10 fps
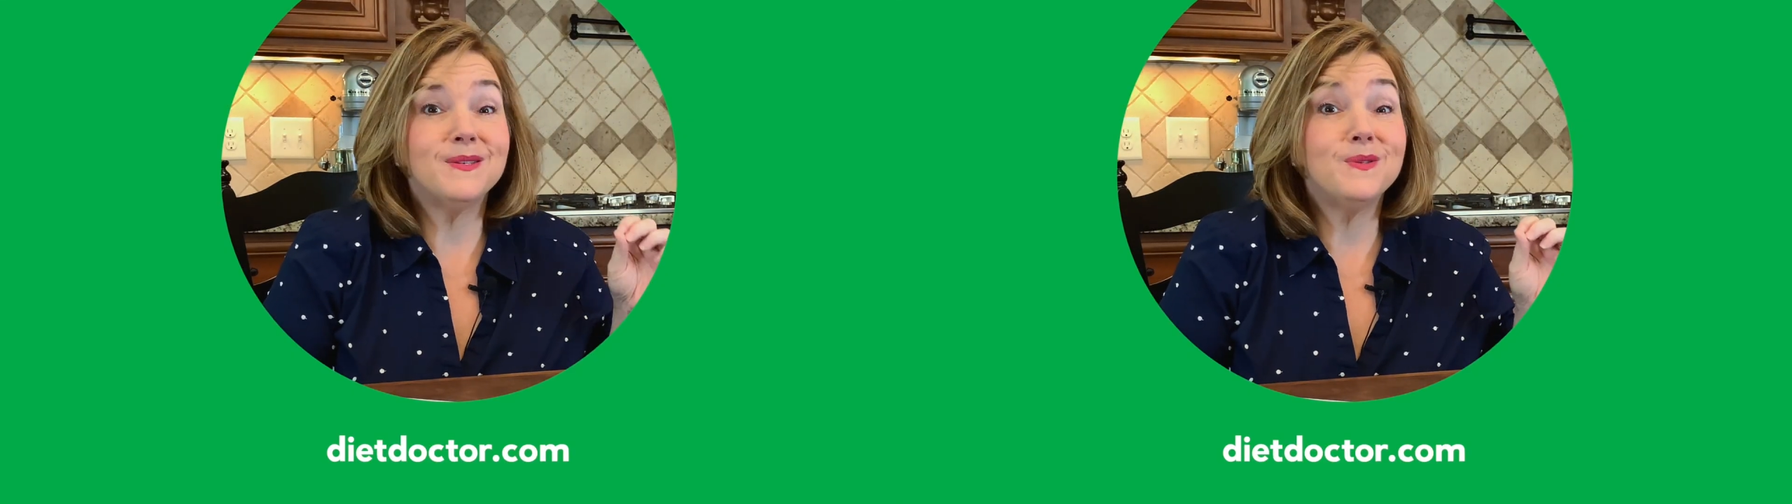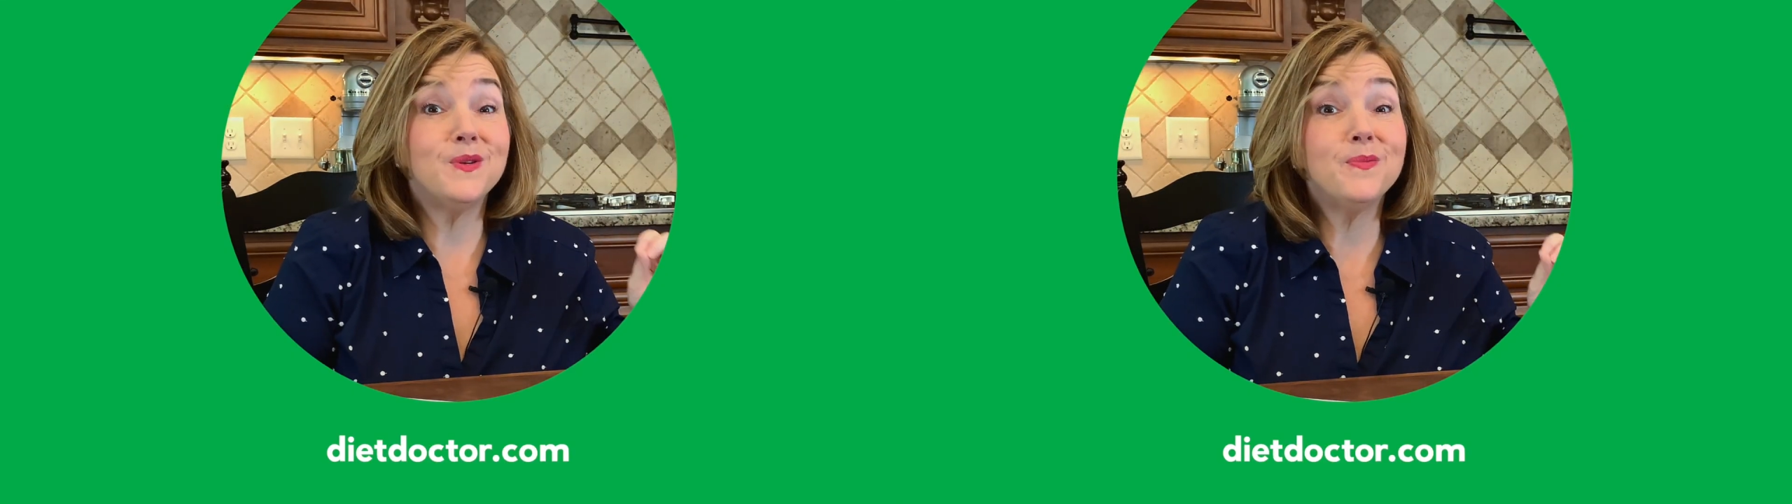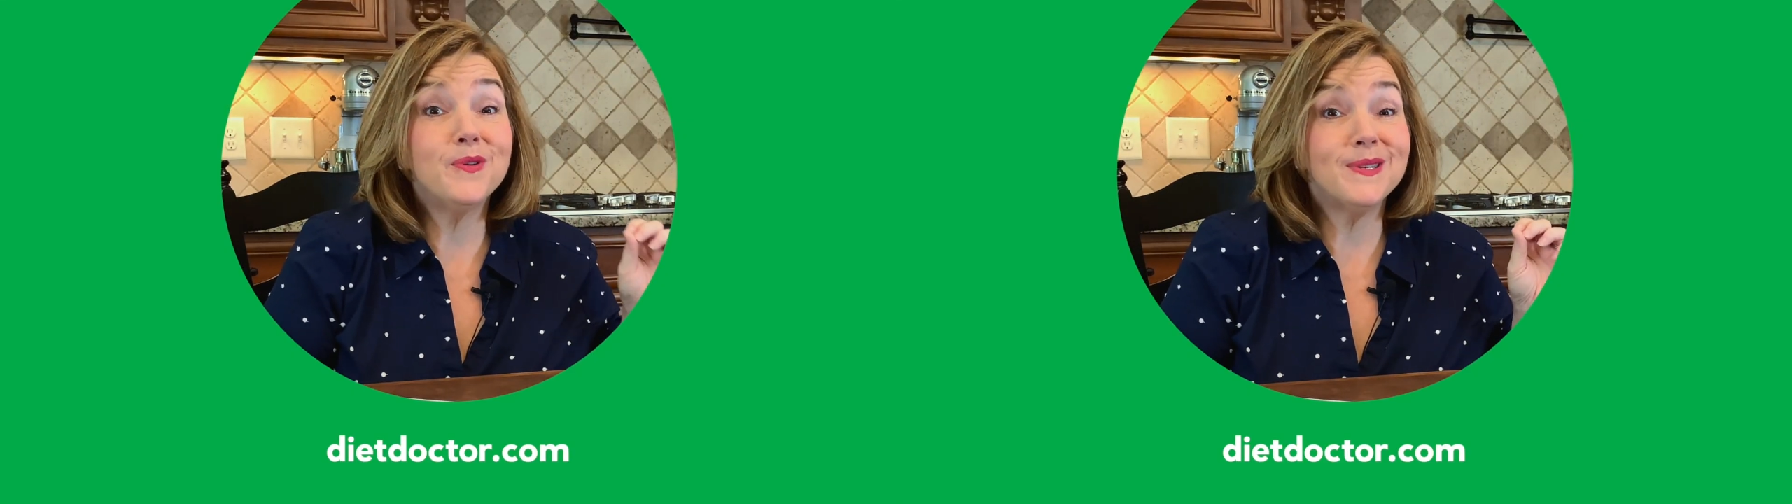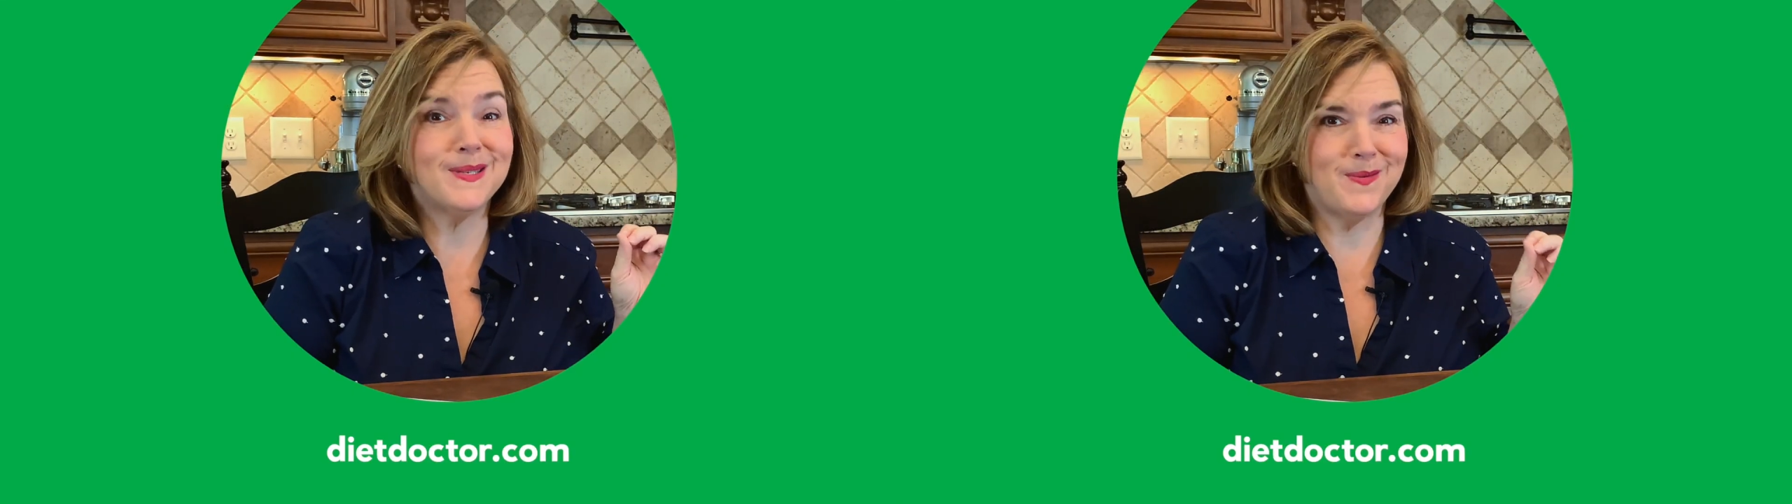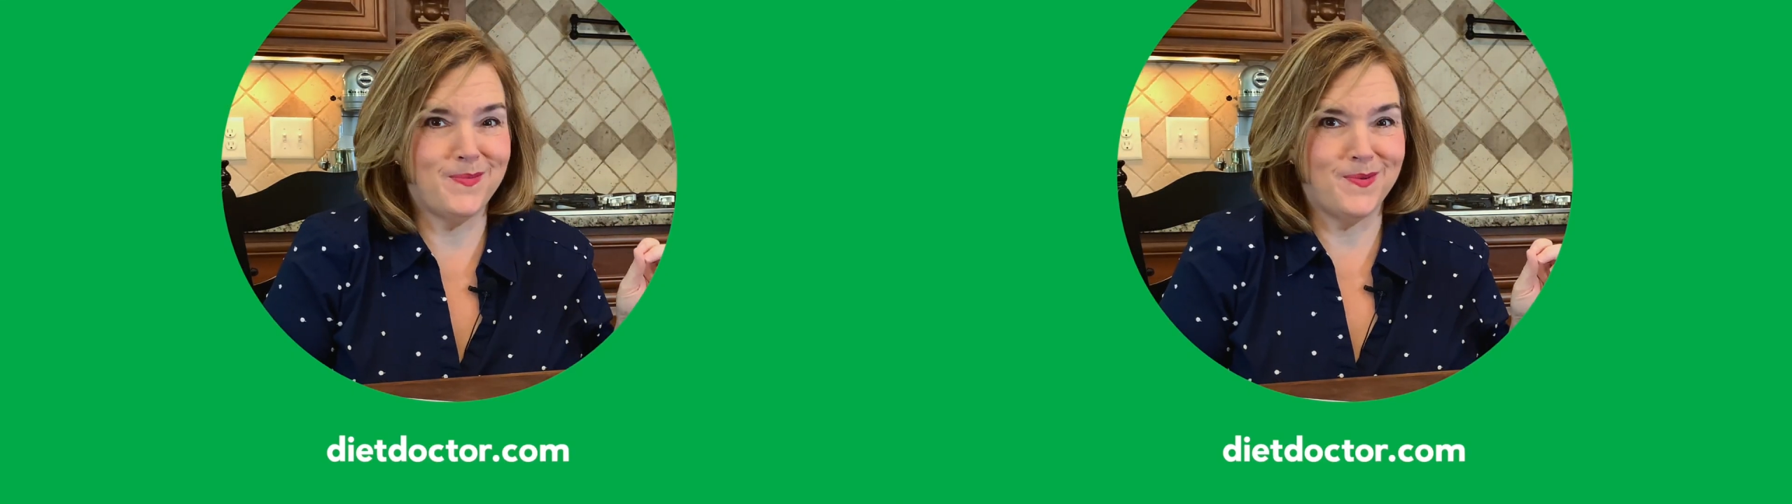super
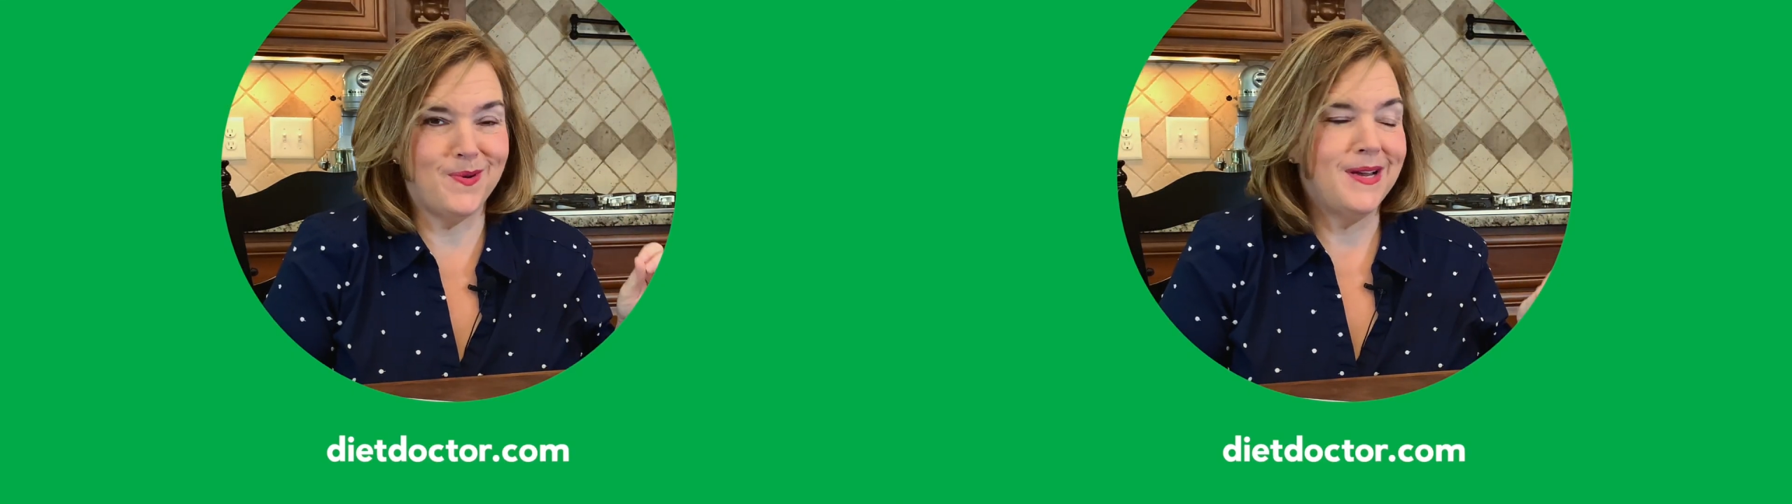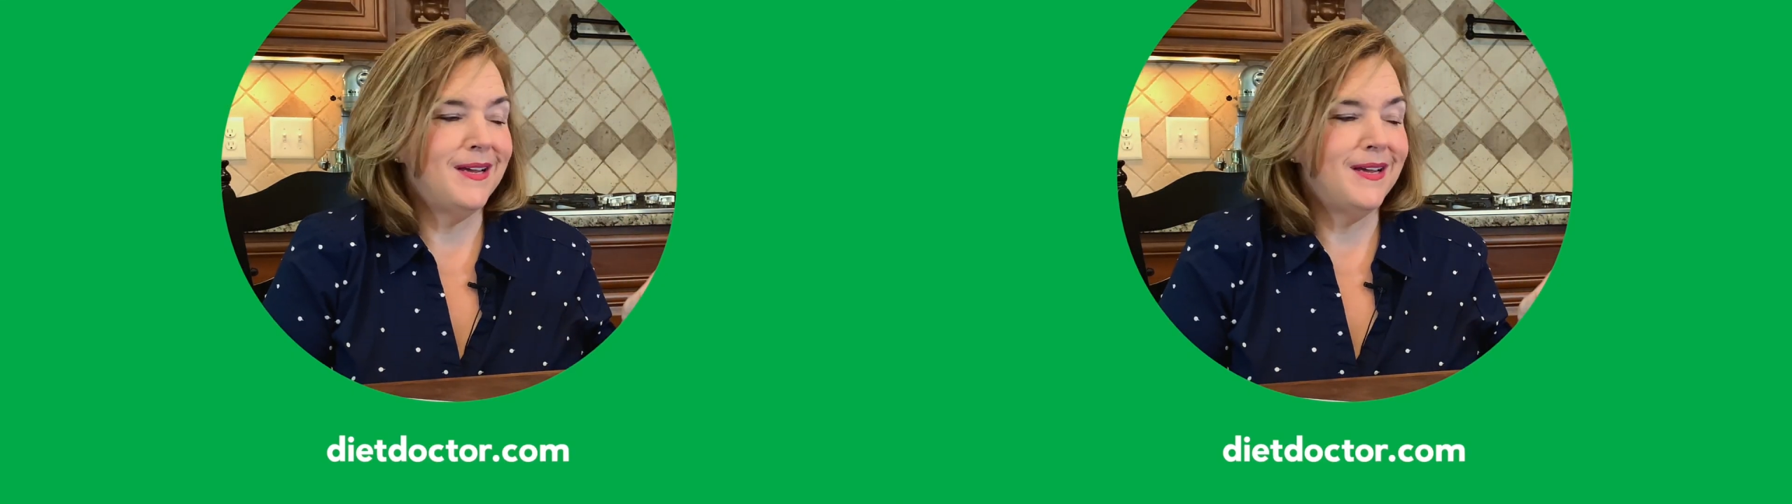simple